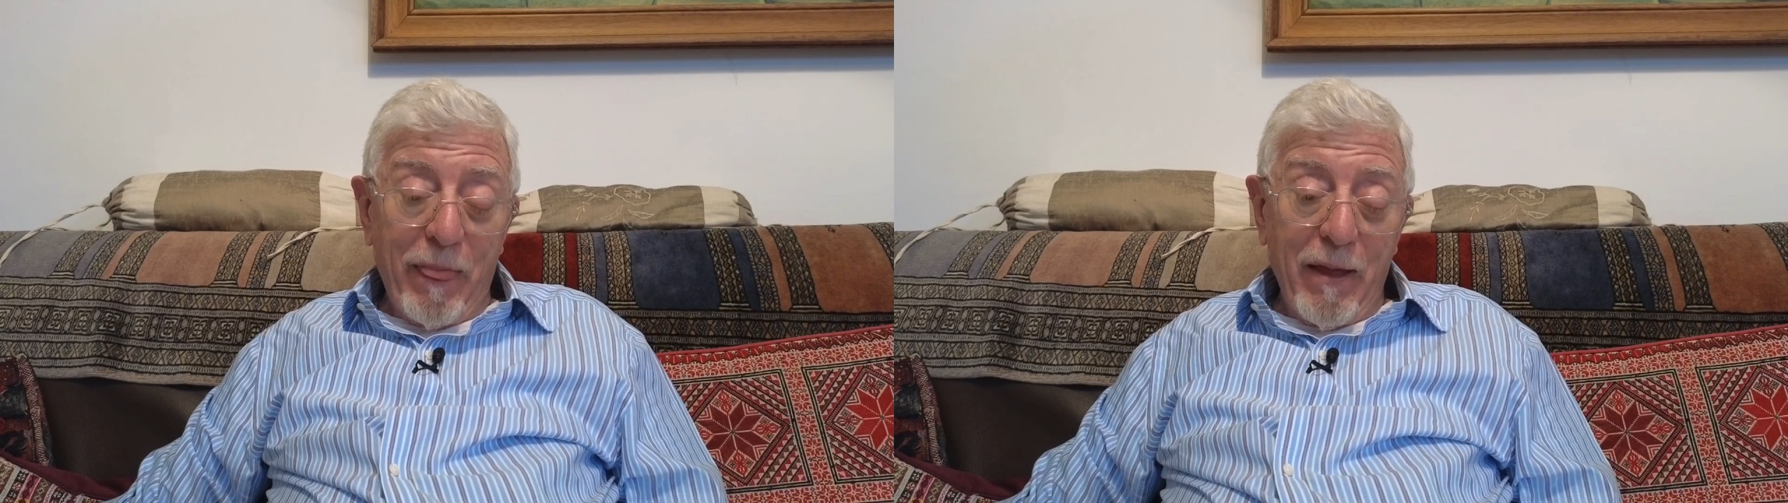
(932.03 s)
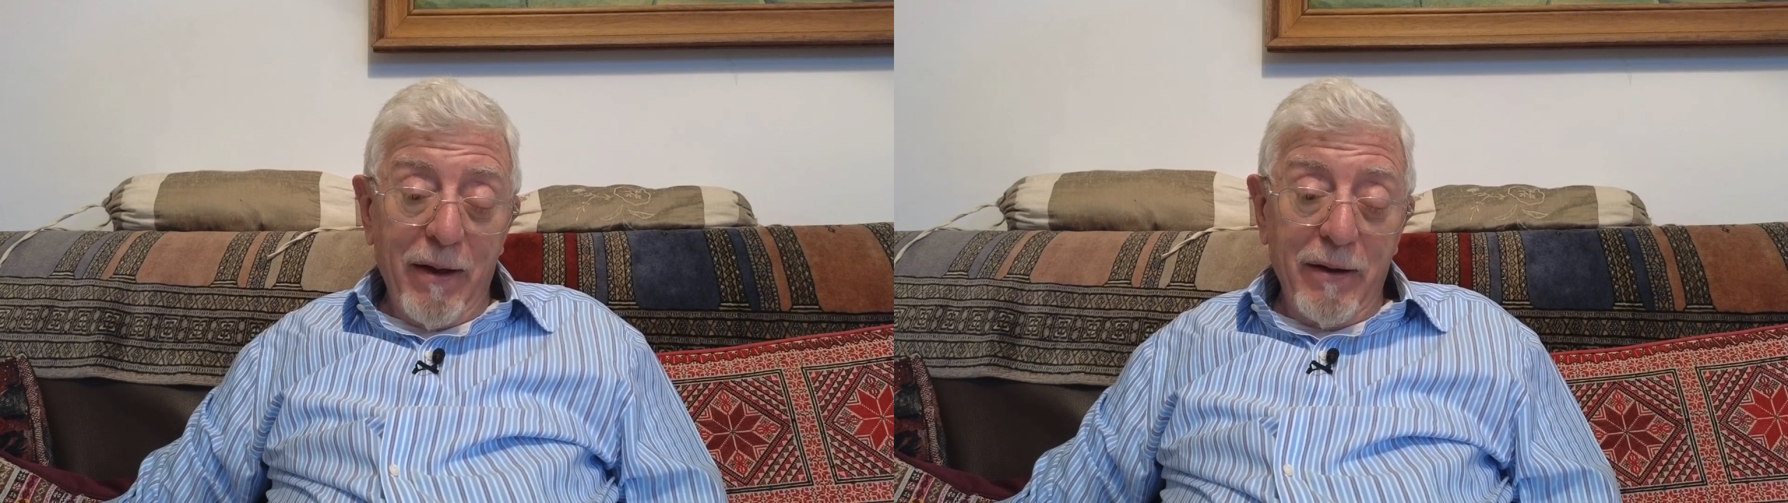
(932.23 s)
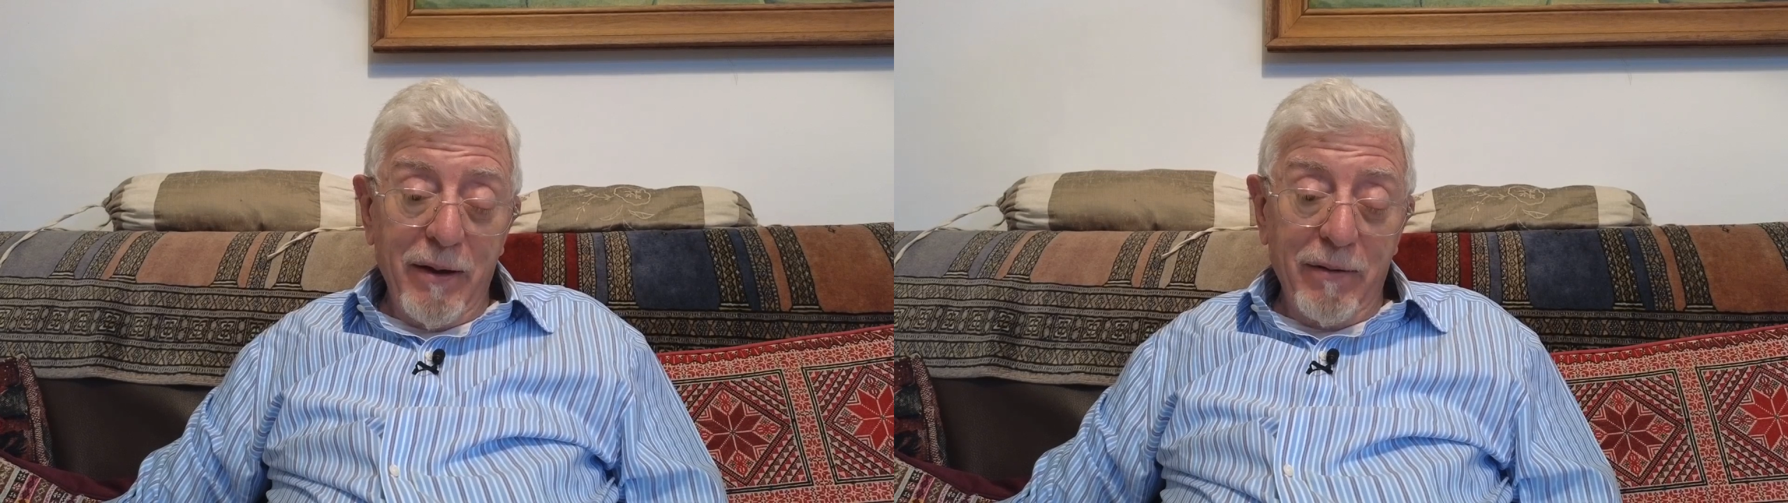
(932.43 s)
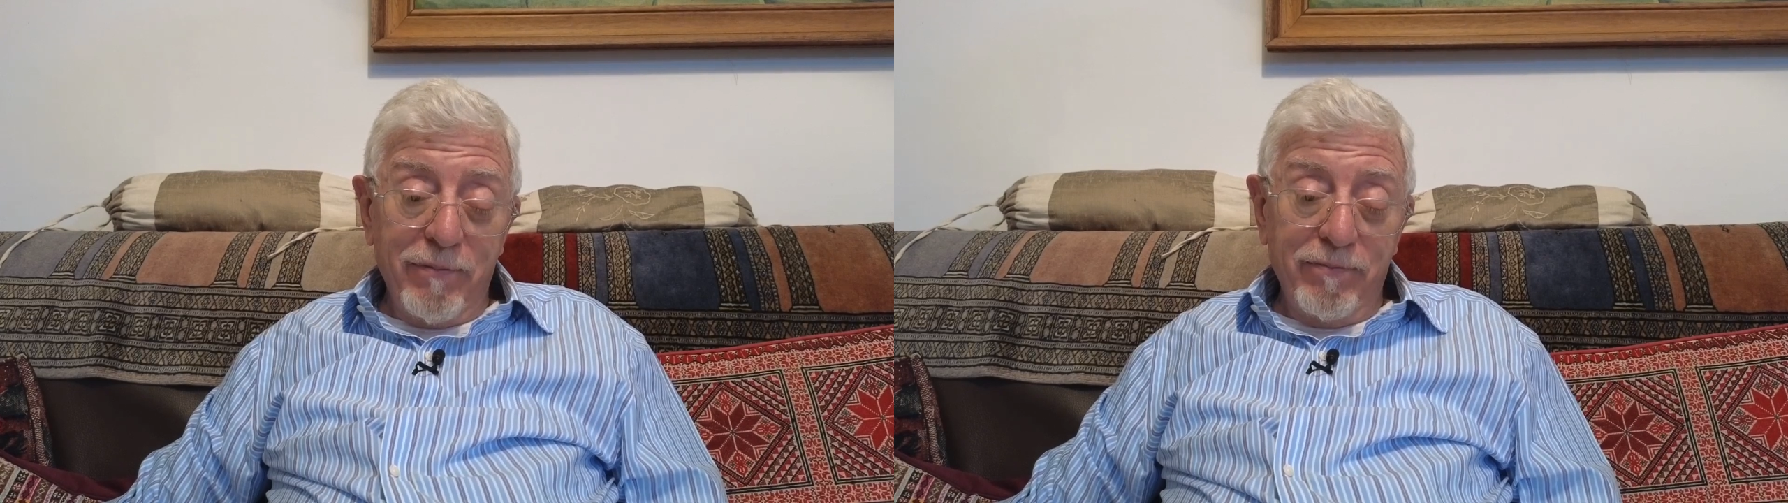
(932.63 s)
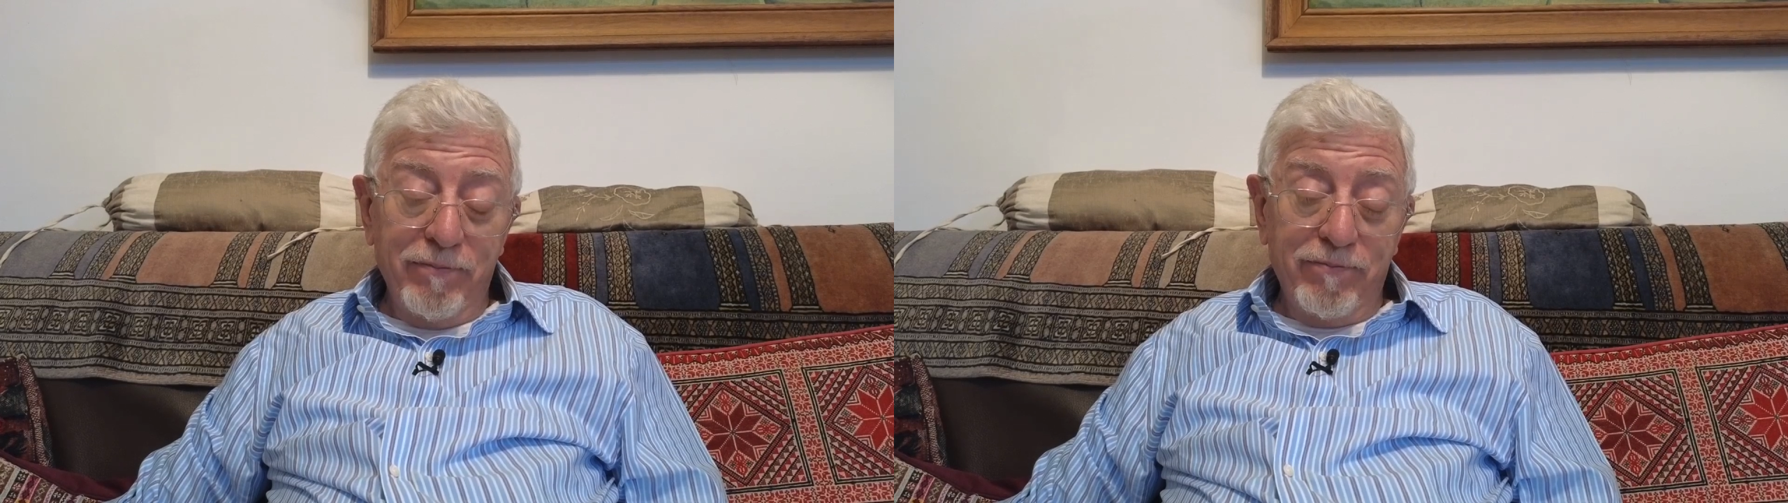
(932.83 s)
And he
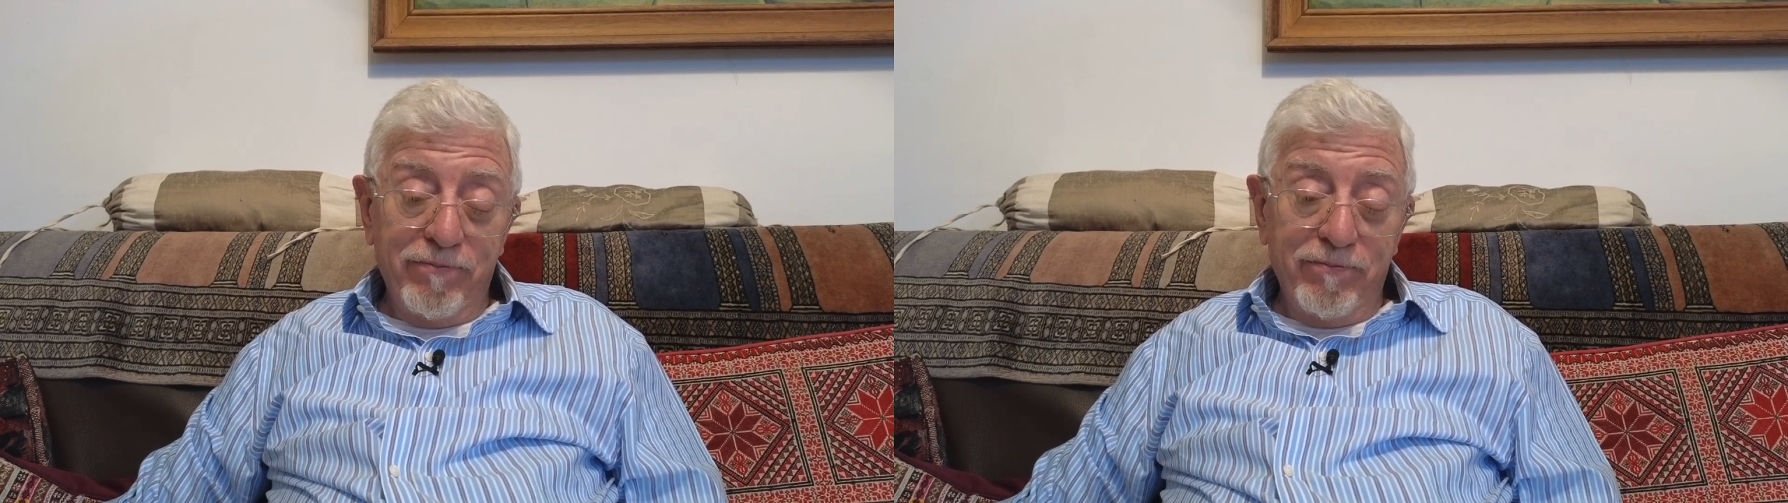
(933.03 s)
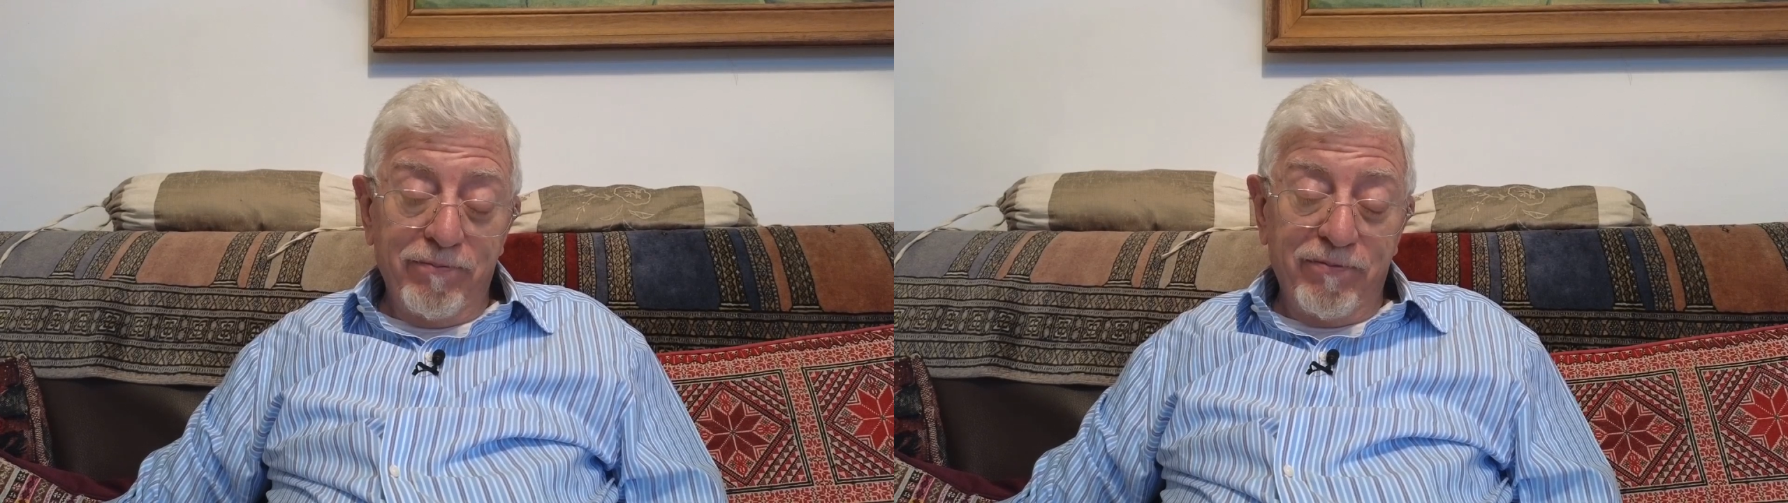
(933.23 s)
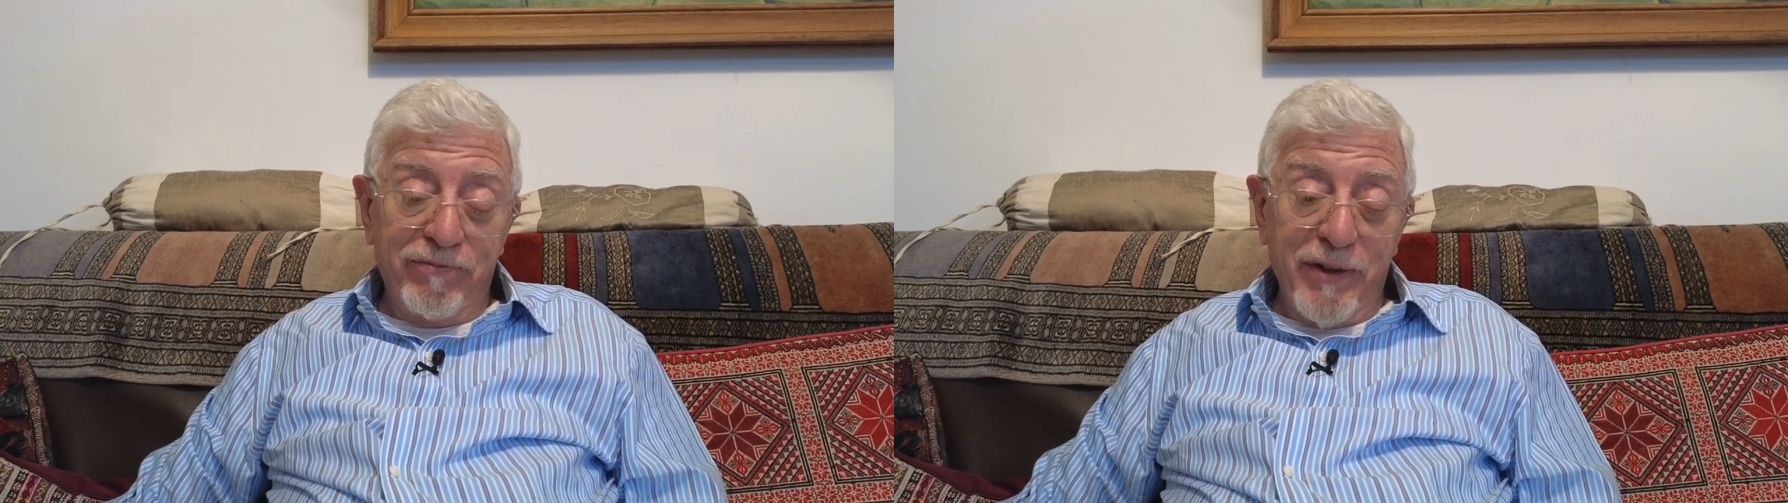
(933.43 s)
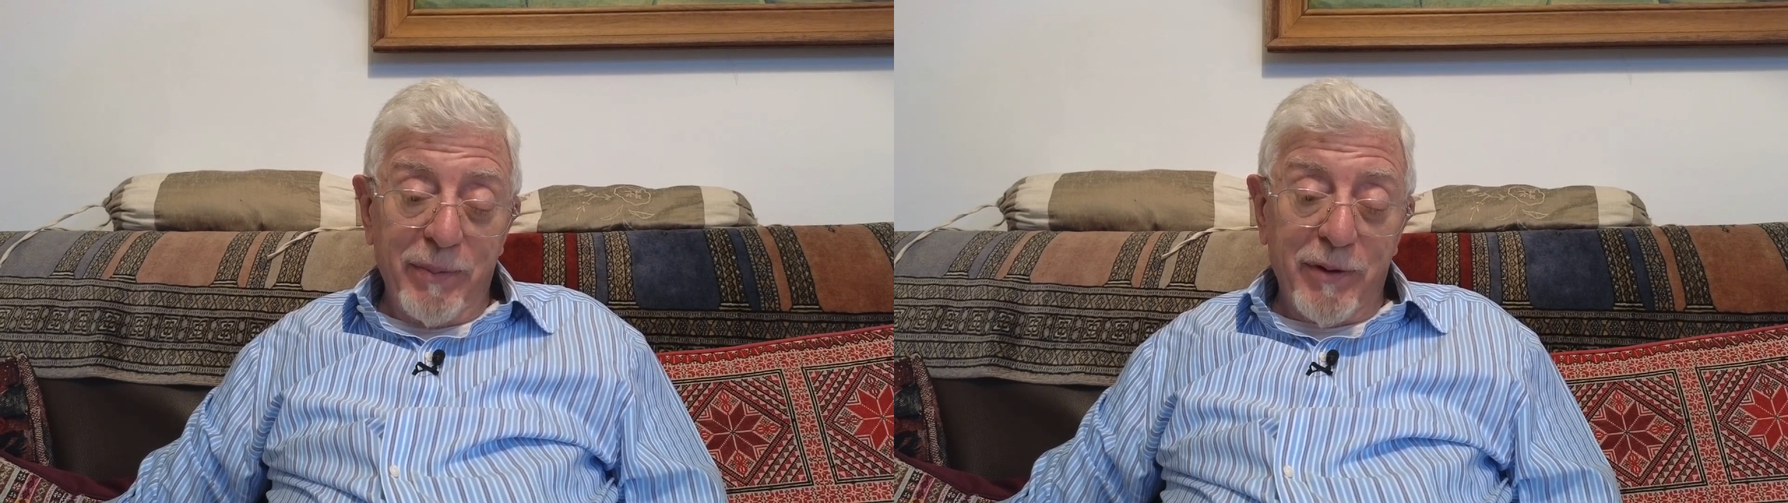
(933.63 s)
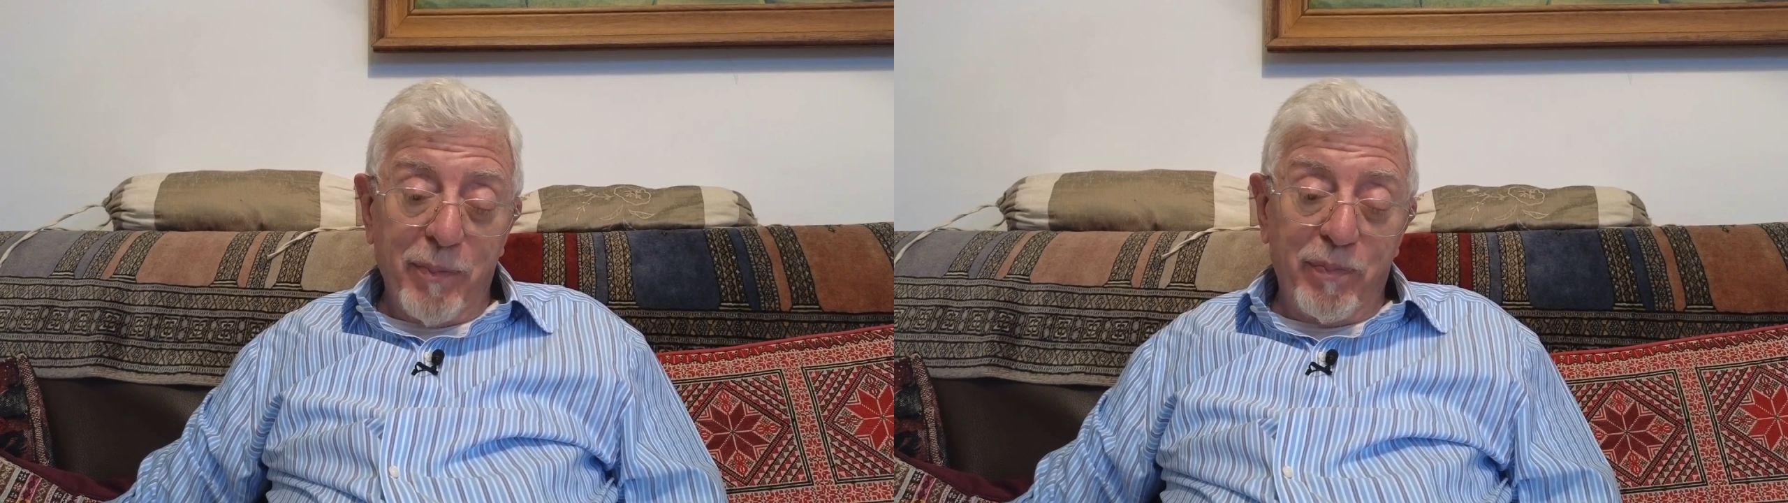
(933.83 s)

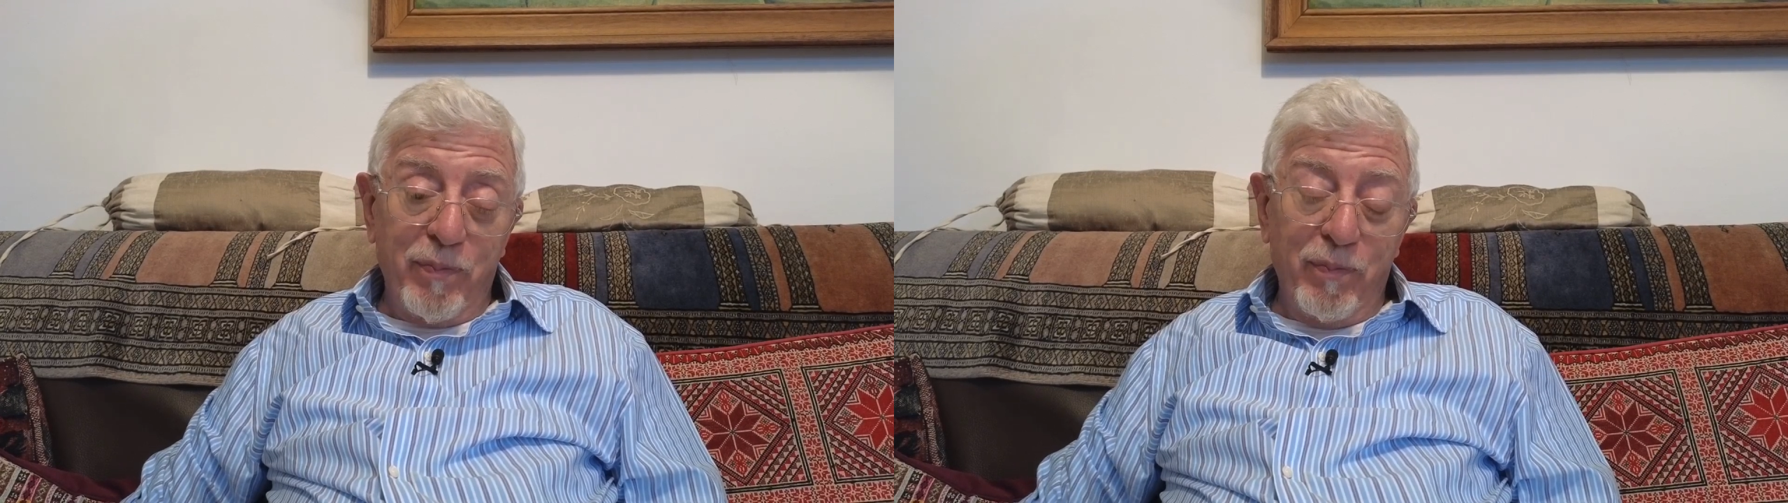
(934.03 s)
flipped the